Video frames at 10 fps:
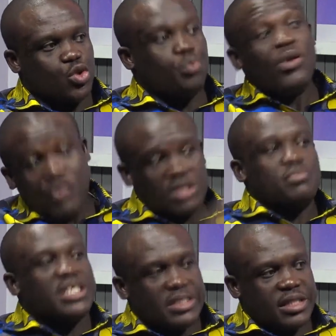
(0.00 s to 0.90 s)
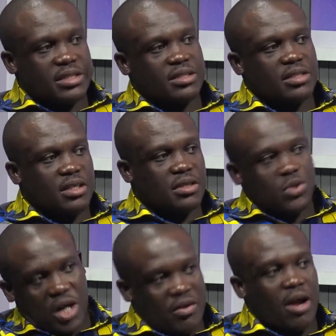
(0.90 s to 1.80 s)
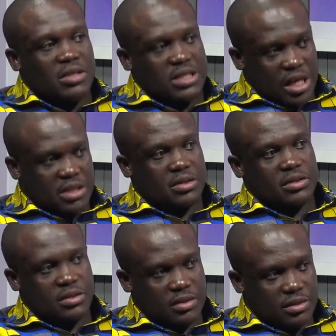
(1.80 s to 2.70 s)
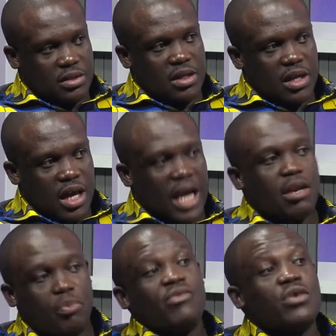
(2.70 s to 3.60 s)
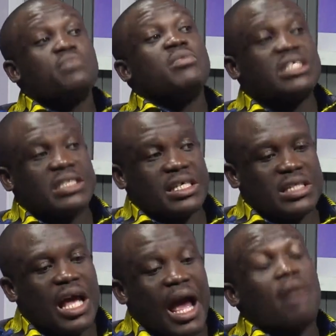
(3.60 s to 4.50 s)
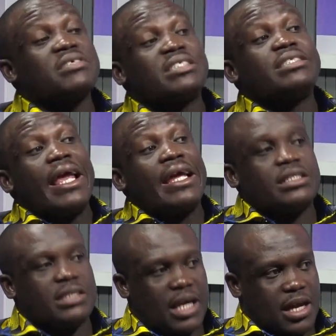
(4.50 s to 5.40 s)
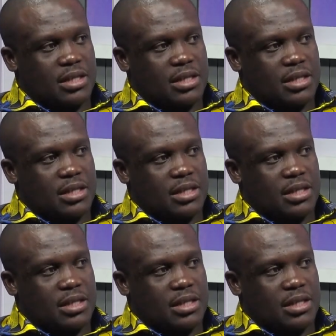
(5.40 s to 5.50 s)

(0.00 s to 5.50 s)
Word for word: to previous ministers to mm-hmm. carry out these actions, and the previous ministers have stayed their